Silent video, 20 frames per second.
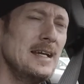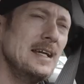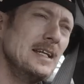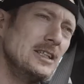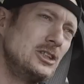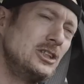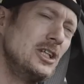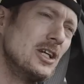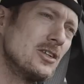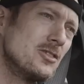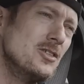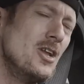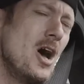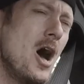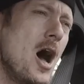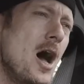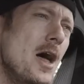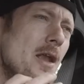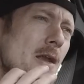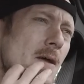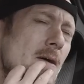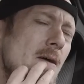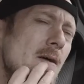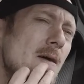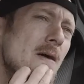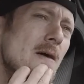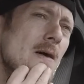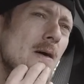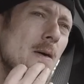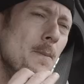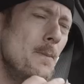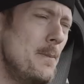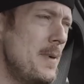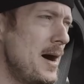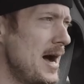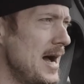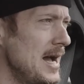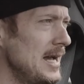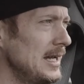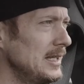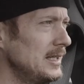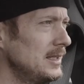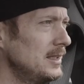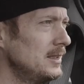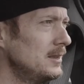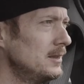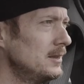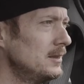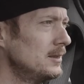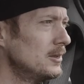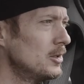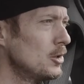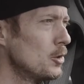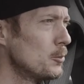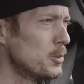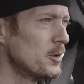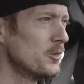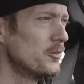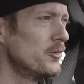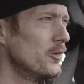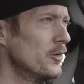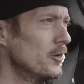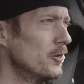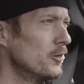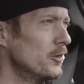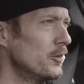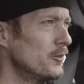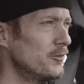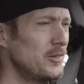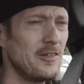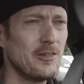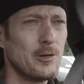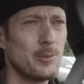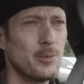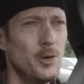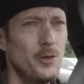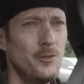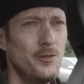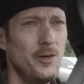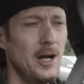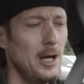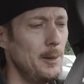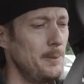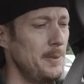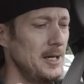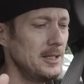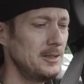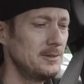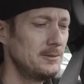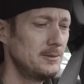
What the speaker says: It's just not my preferred flavor profile. But